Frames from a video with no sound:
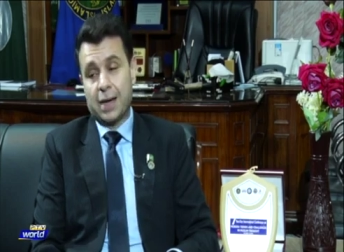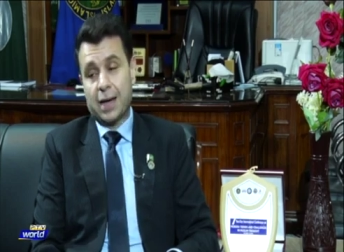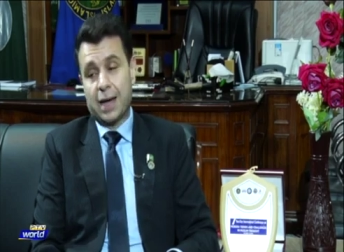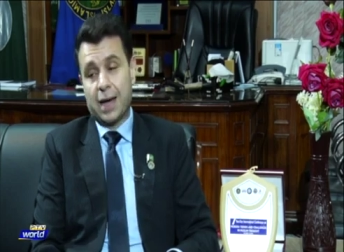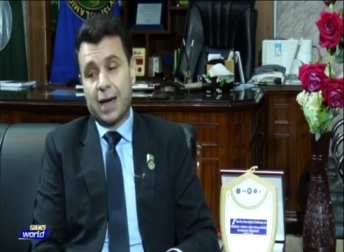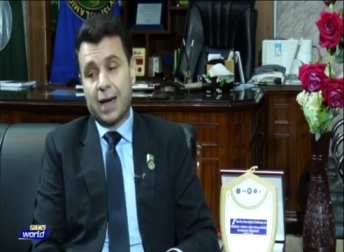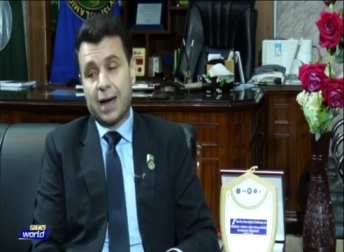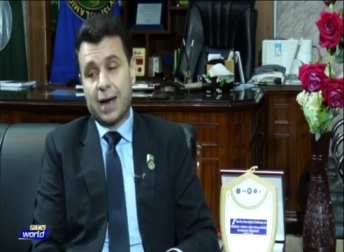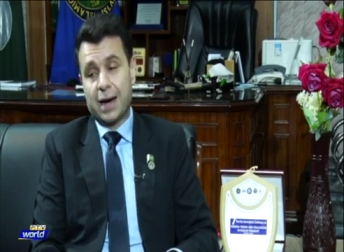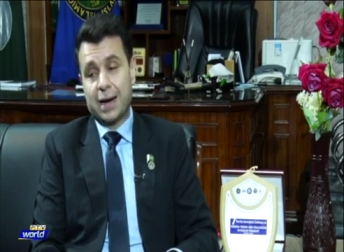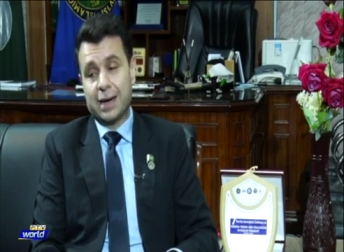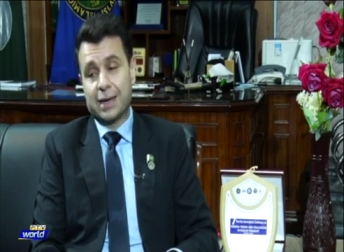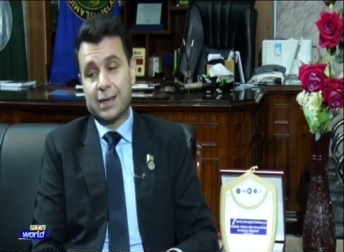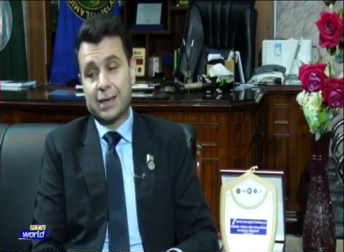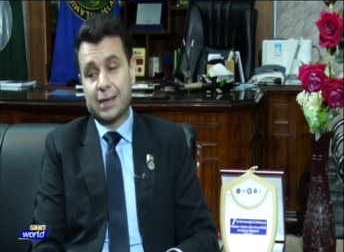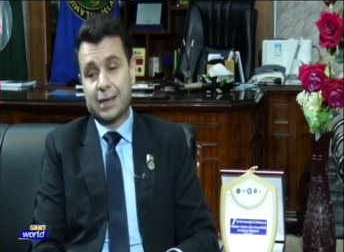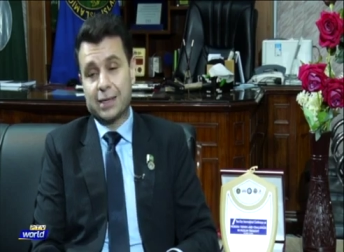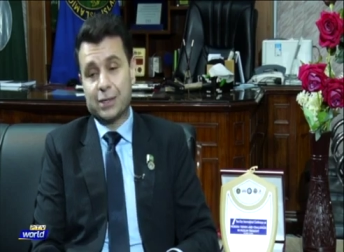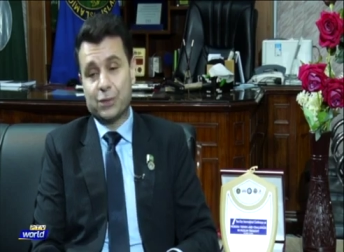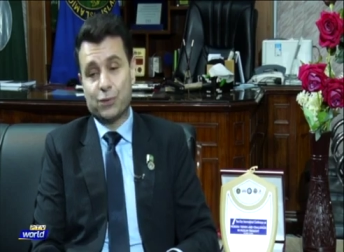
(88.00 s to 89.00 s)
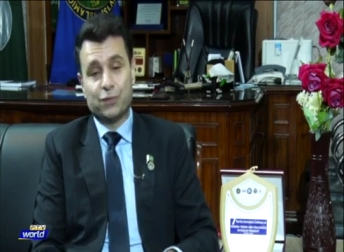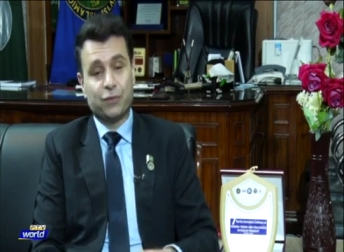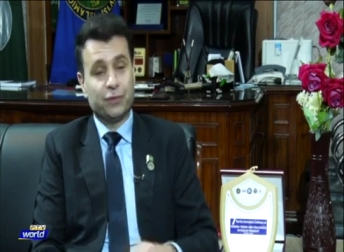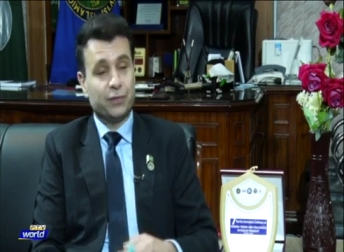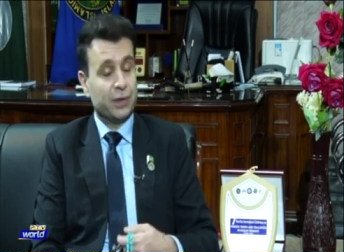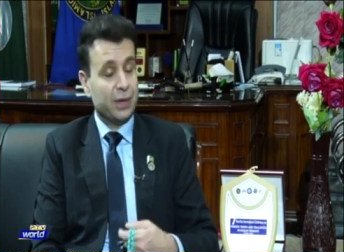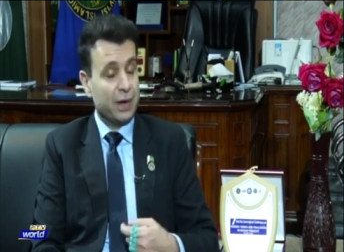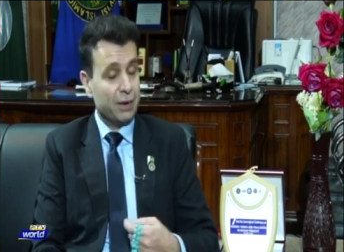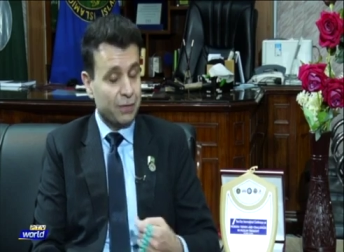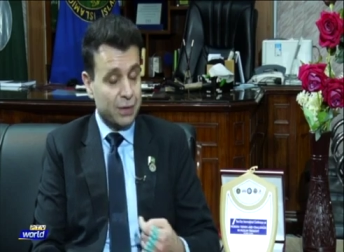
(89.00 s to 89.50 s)
and you've
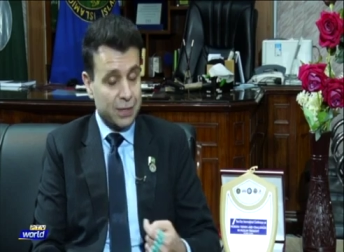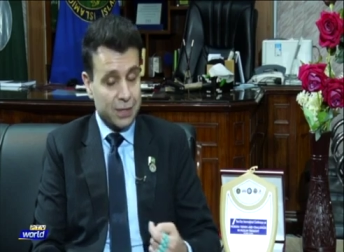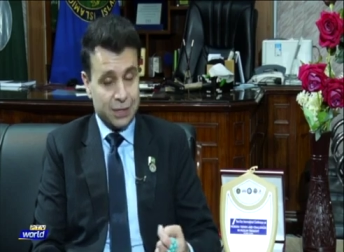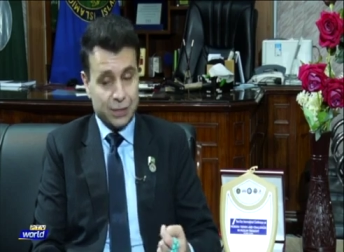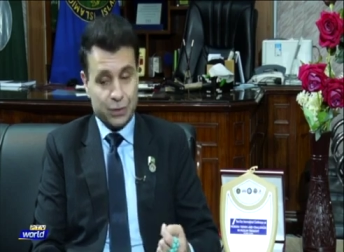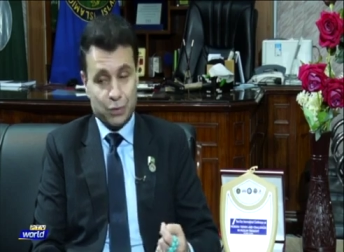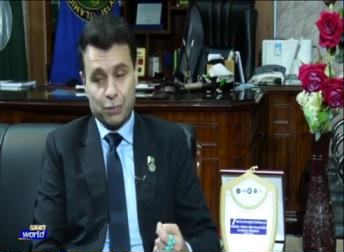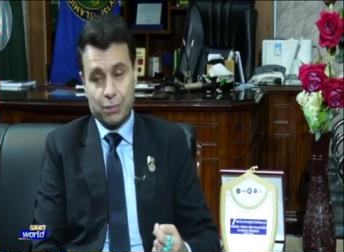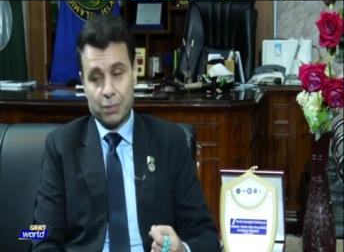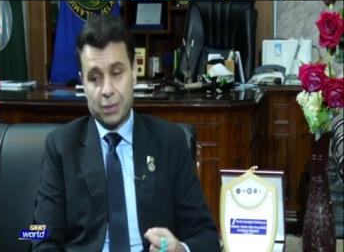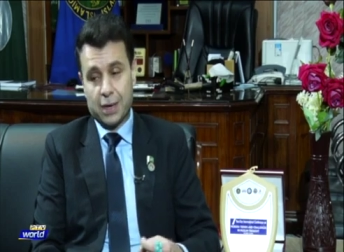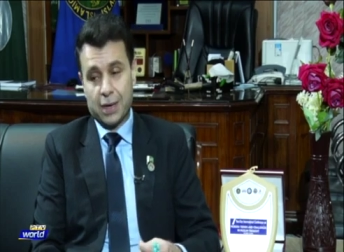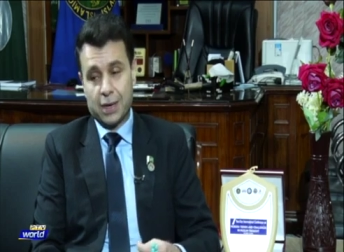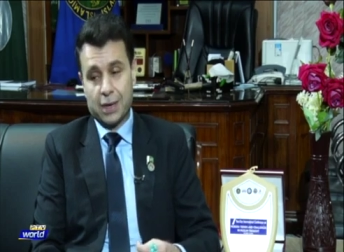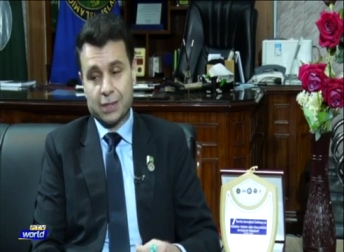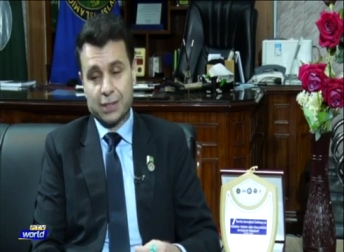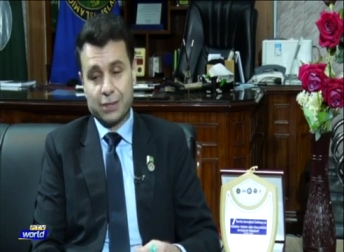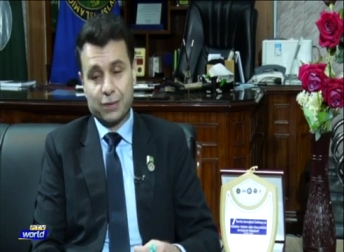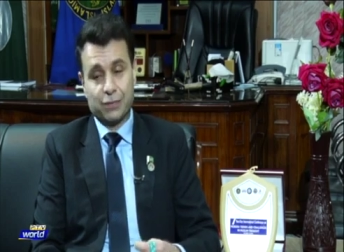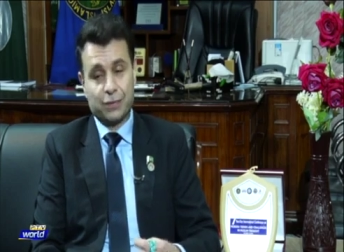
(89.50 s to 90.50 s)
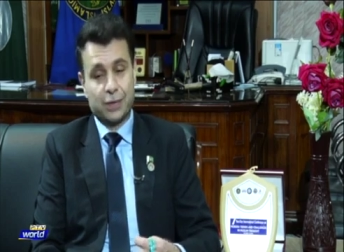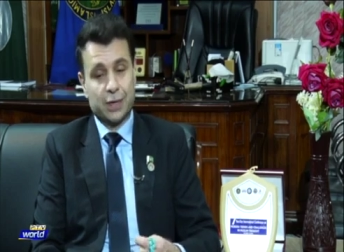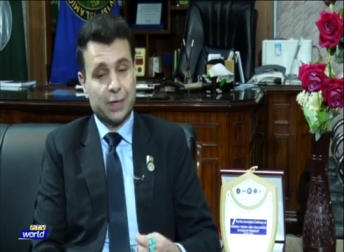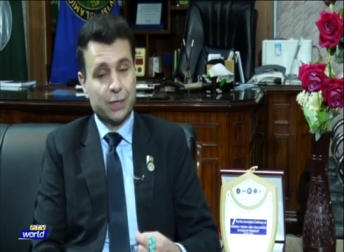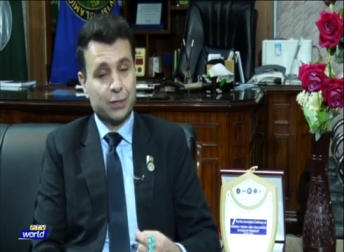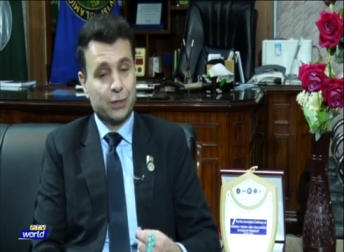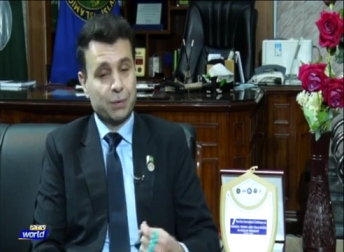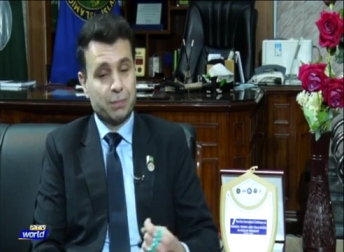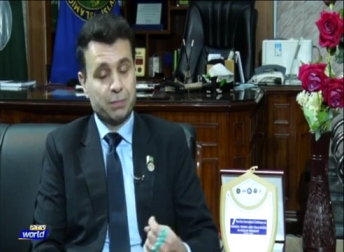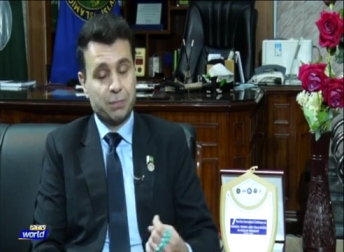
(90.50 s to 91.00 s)
traveled so much, you've done
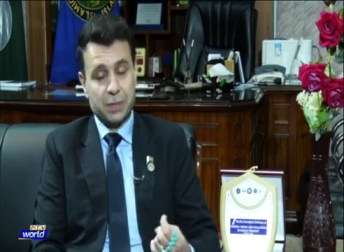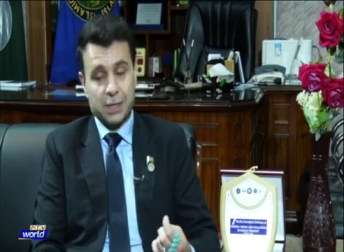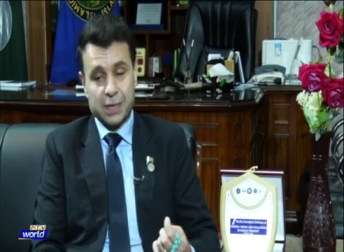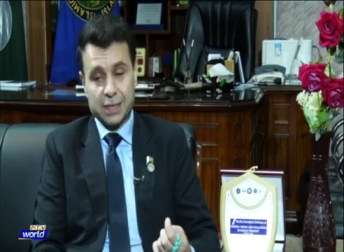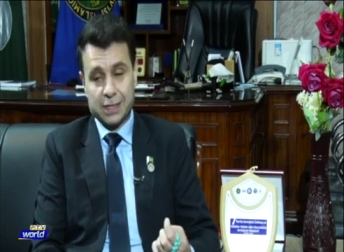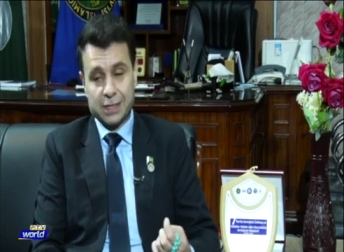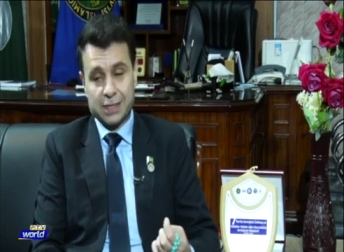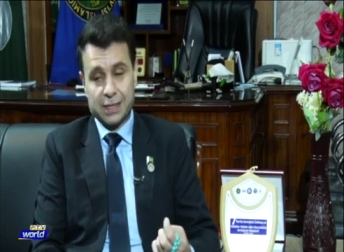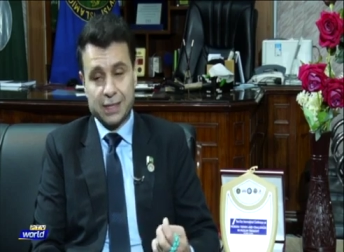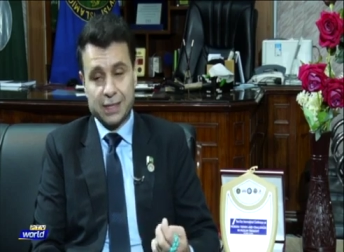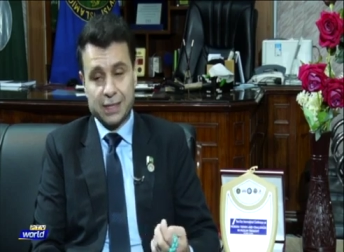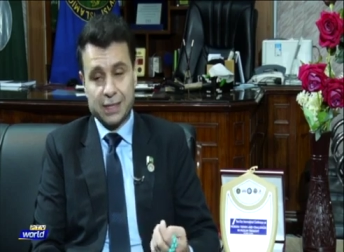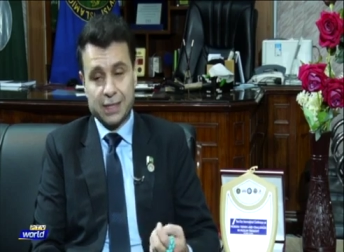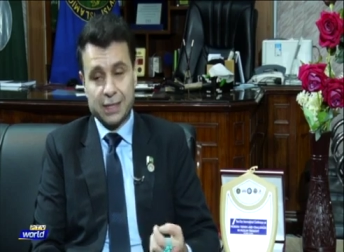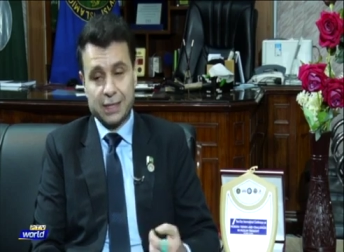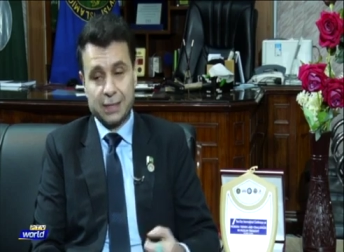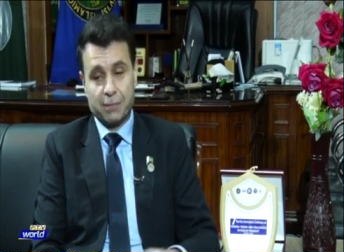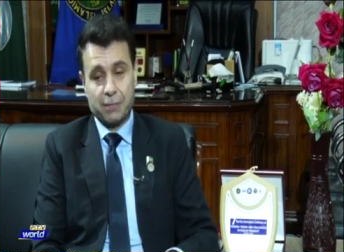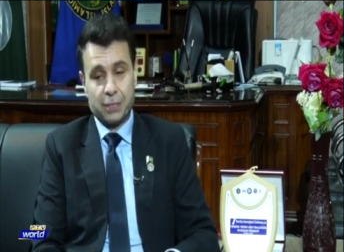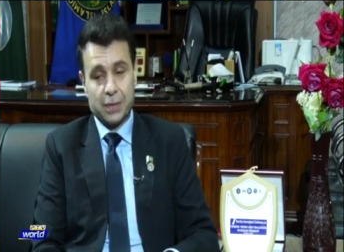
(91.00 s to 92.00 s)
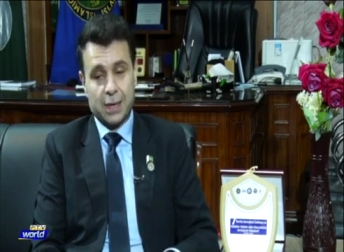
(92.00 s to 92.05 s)
your PhD.